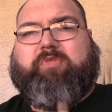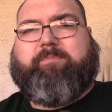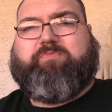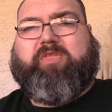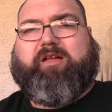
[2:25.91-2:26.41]

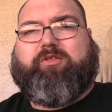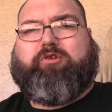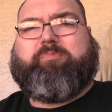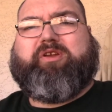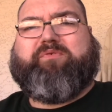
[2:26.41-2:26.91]
A
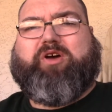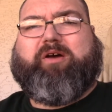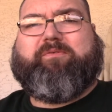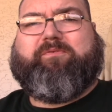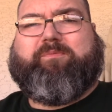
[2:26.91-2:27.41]
little bit of
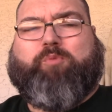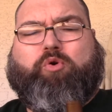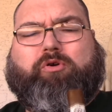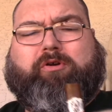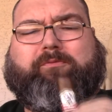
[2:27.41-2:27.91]
a
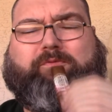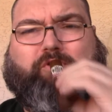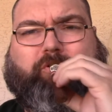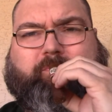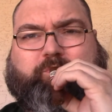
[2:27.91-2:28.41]
more
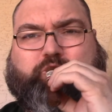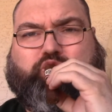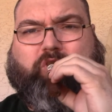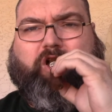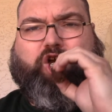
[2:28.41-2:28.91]
firm
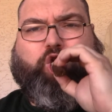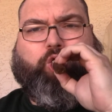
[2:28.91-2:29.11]
draw.